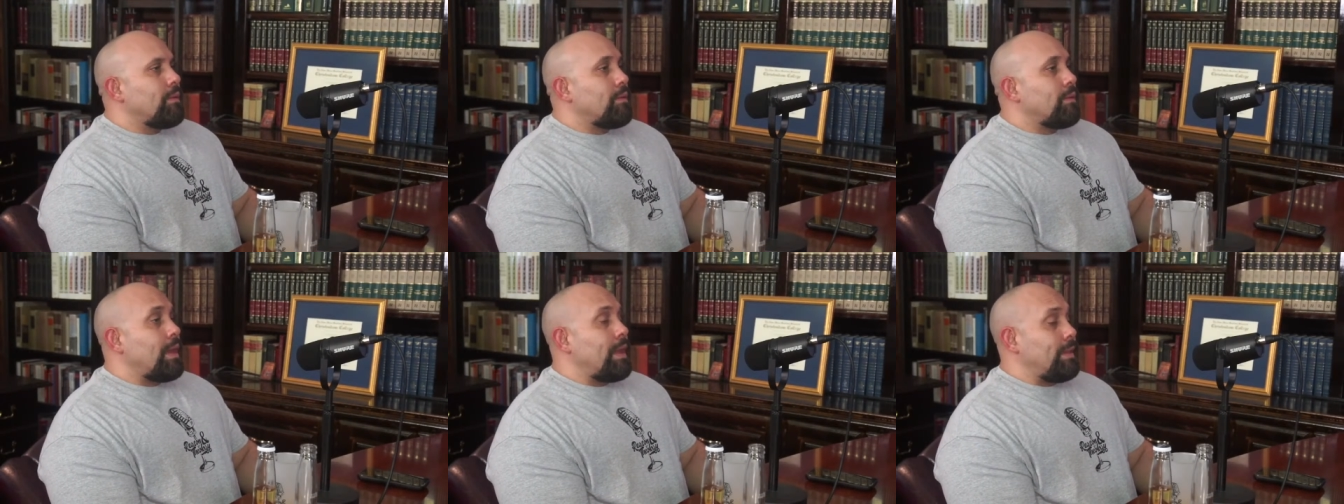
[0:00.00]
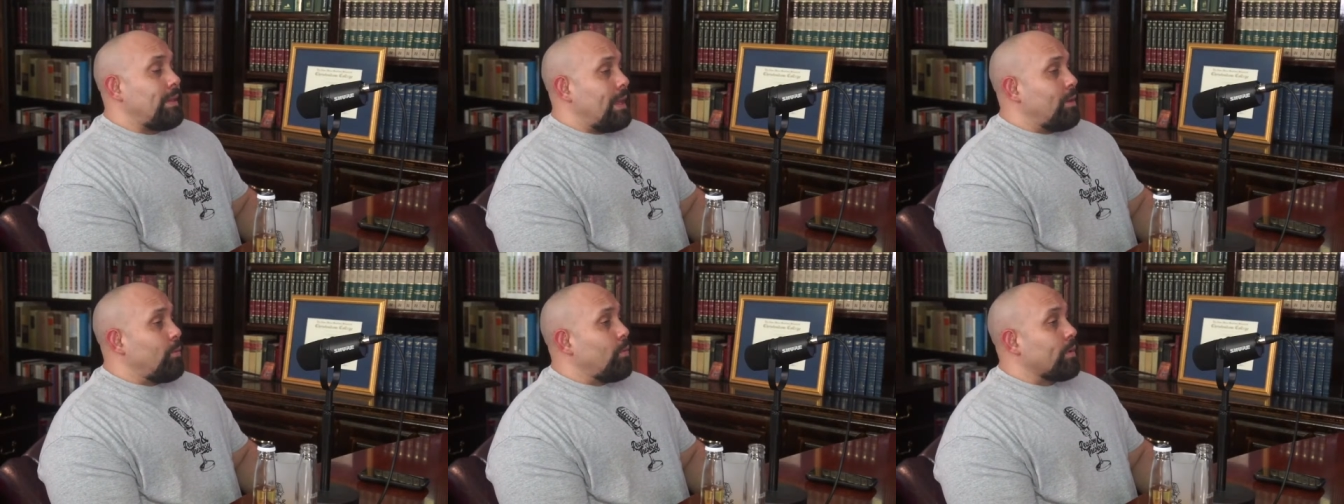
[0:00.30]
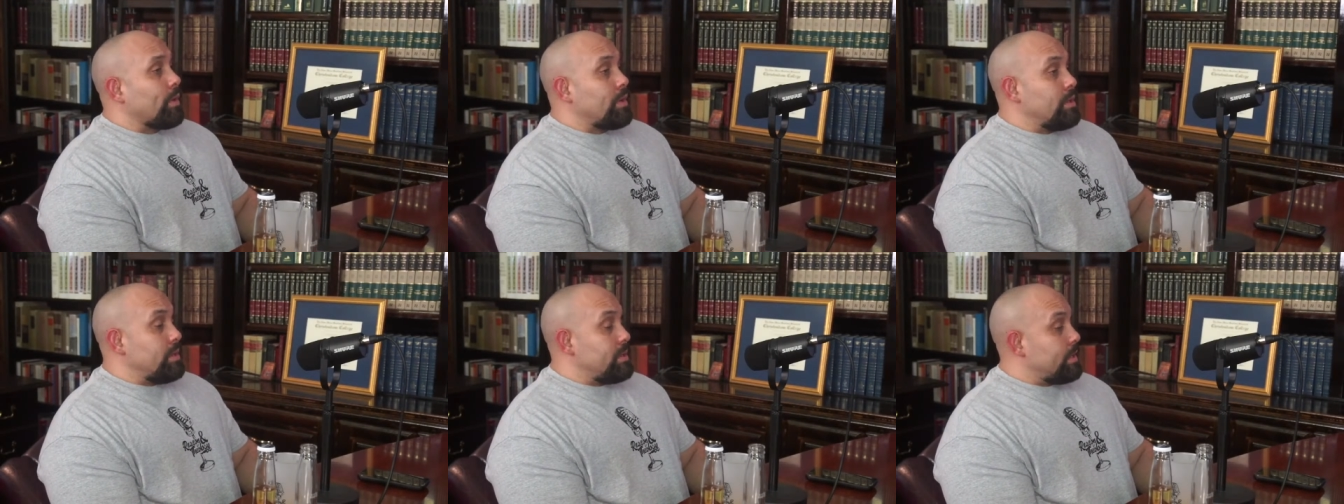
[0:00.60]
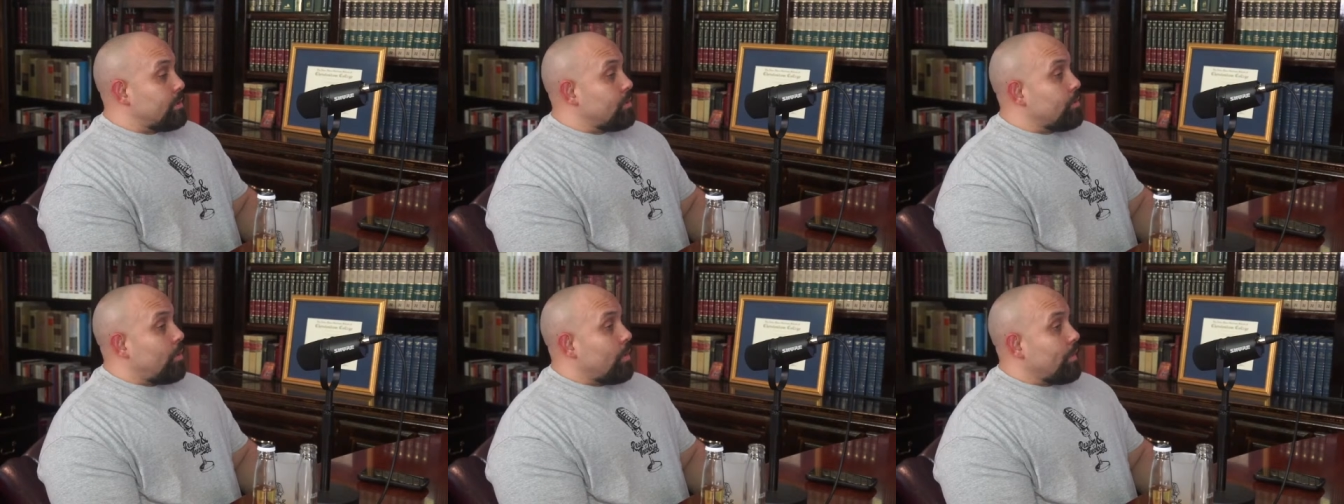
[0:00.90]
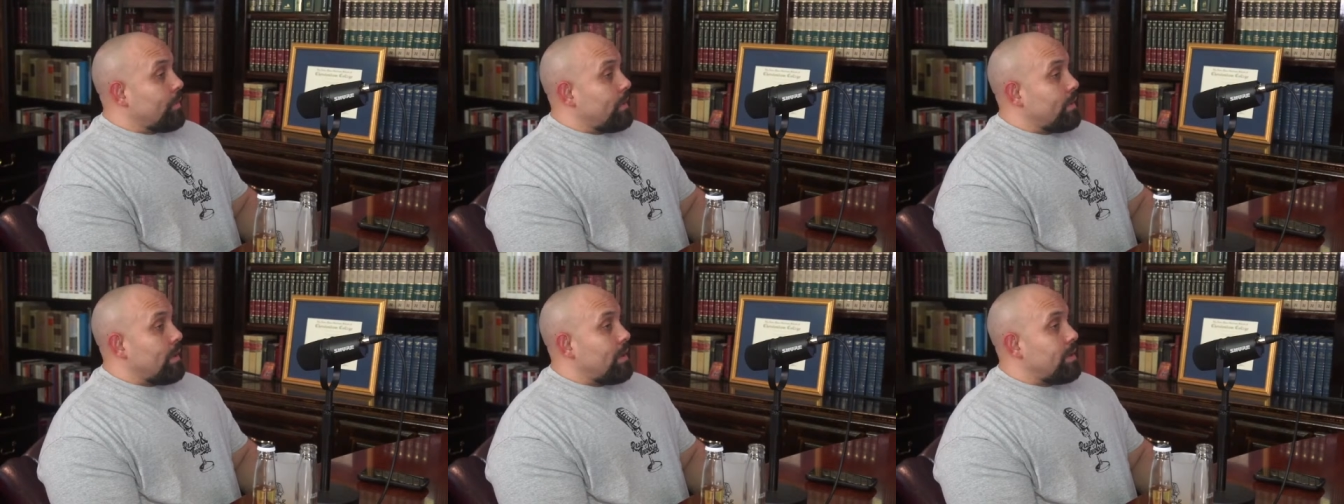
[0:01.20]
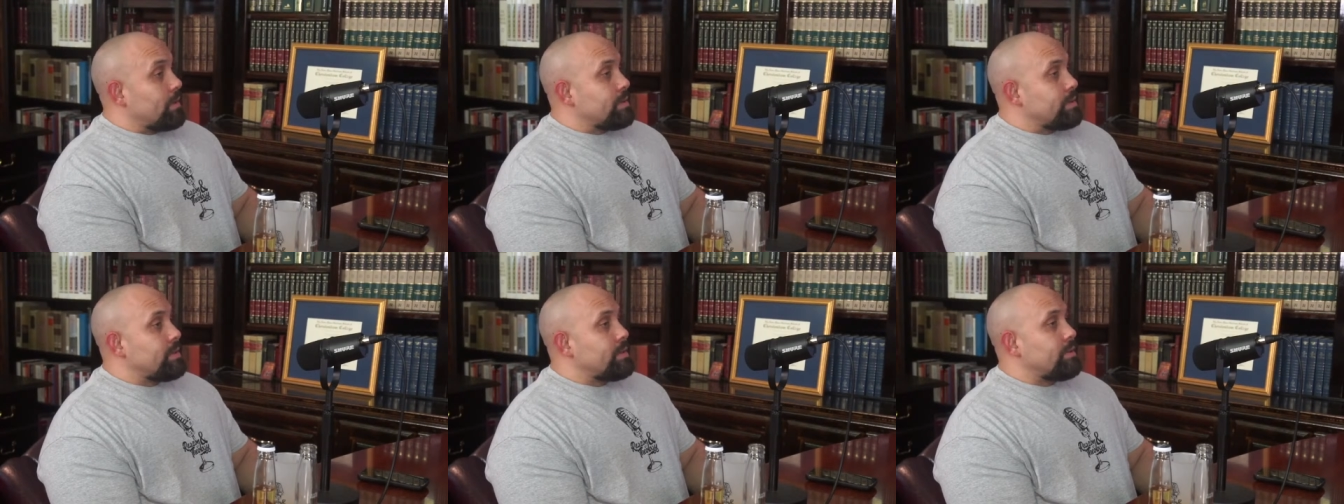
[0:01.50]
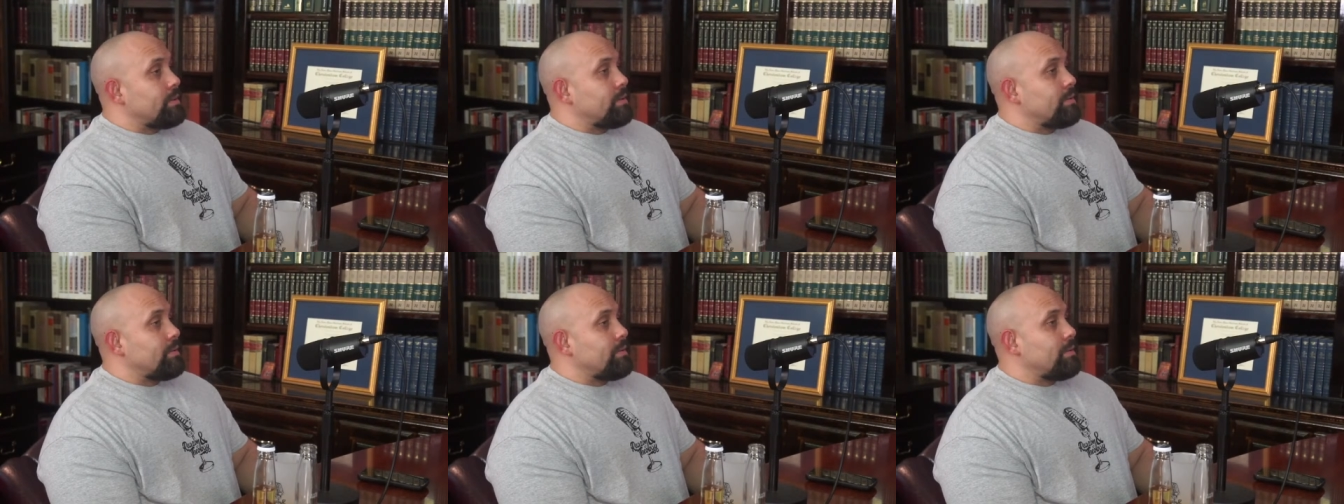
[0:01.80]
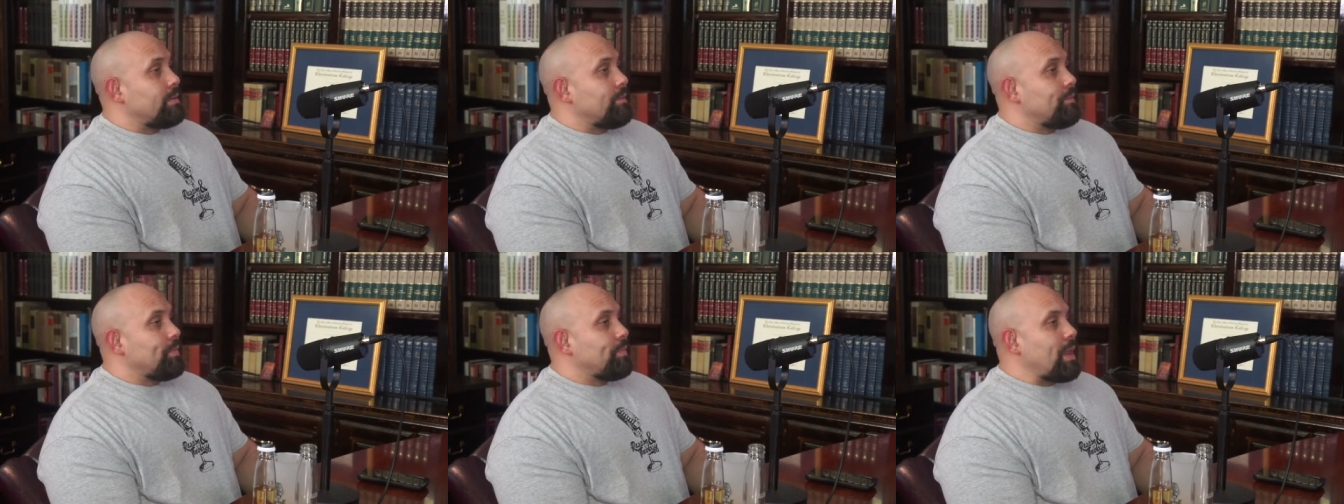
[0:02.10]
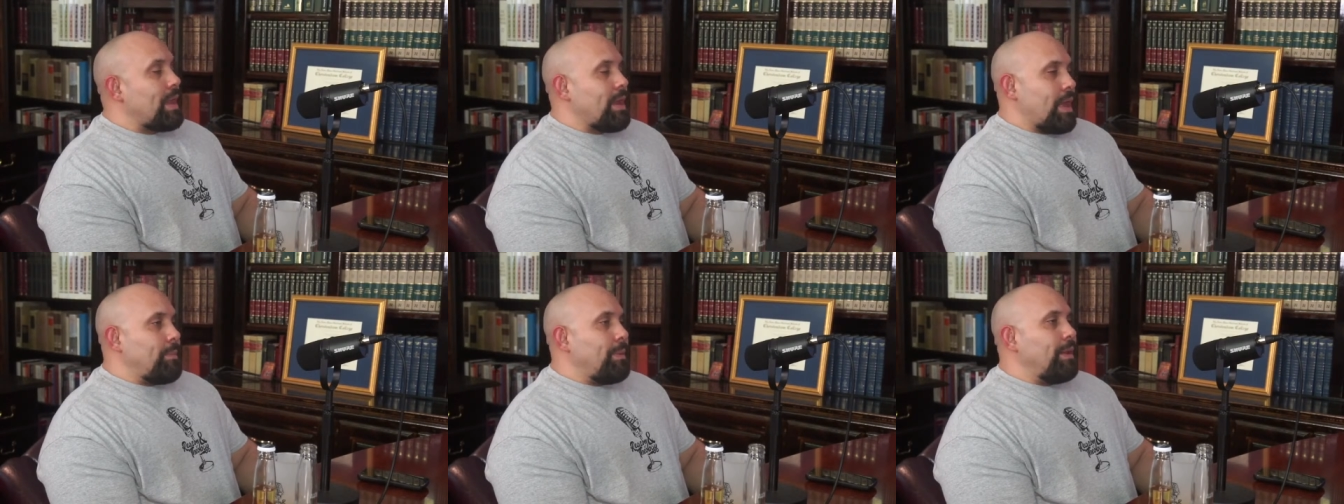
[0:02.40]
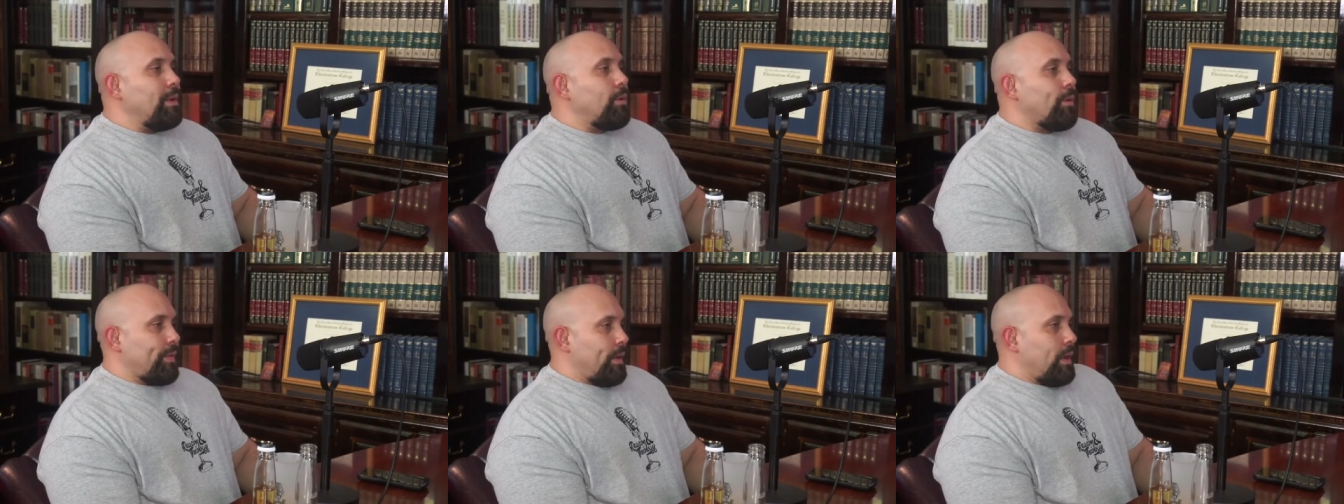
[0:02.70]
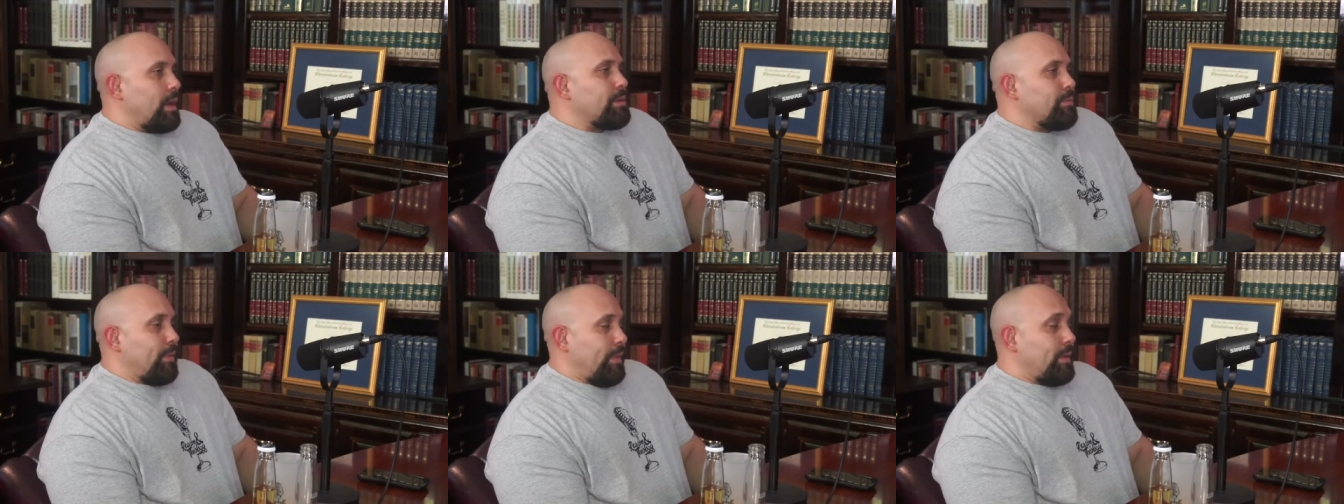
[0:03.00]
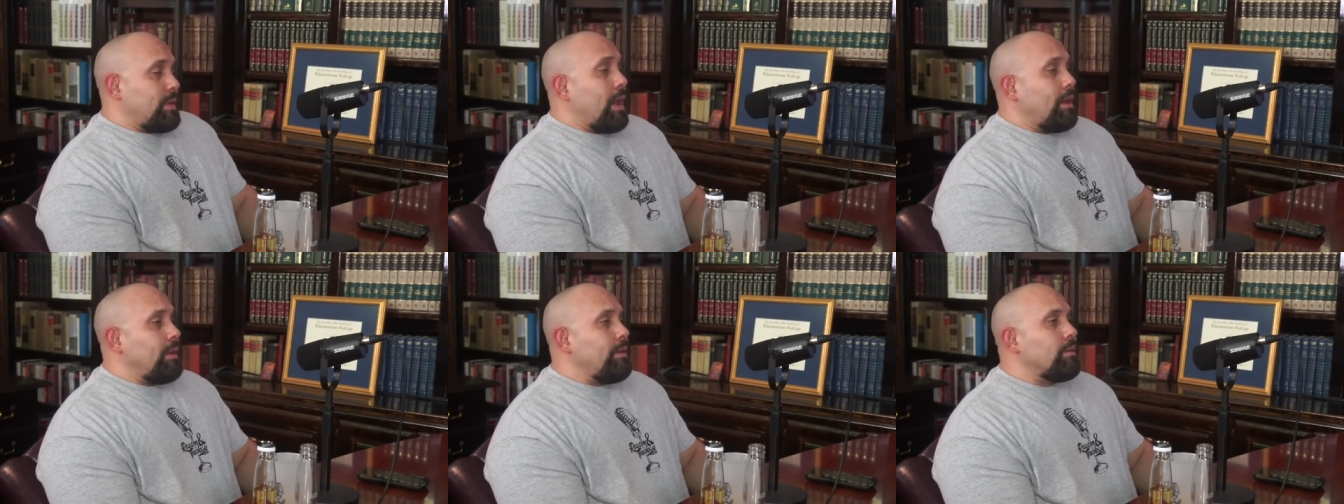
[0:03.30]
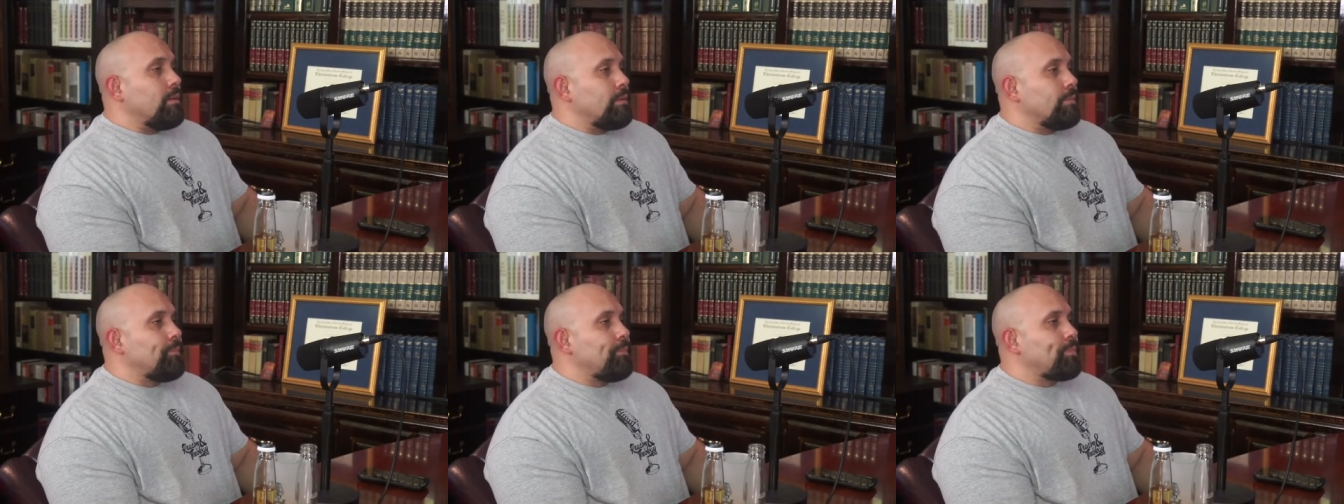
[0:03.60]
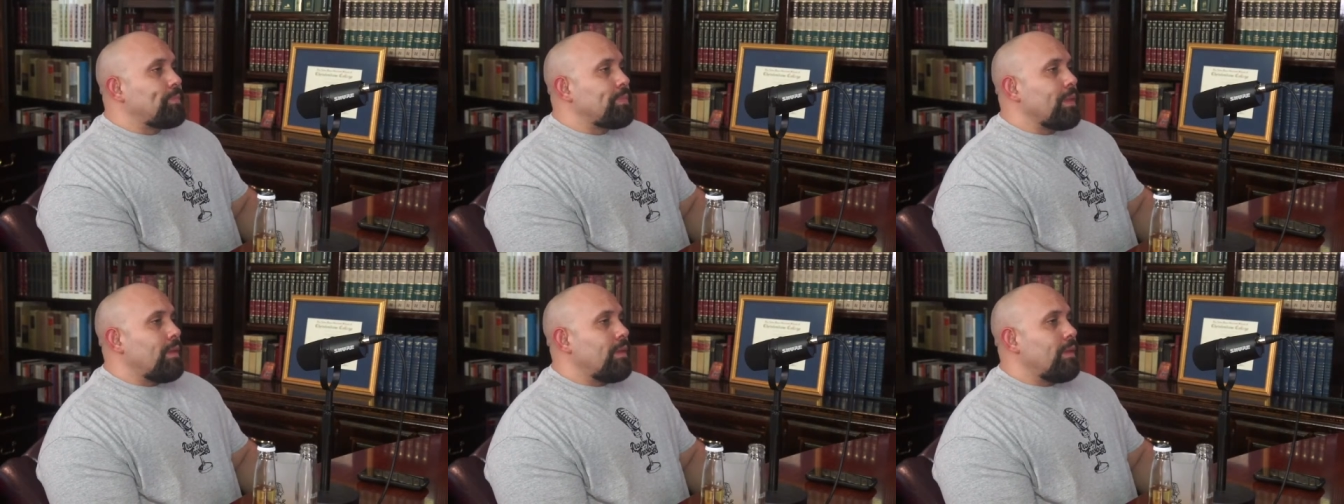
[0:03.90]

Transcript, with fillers: and they were considered Orthodox. Mm-hmm. And I mean Orthodox with a tiny. Sure, sure.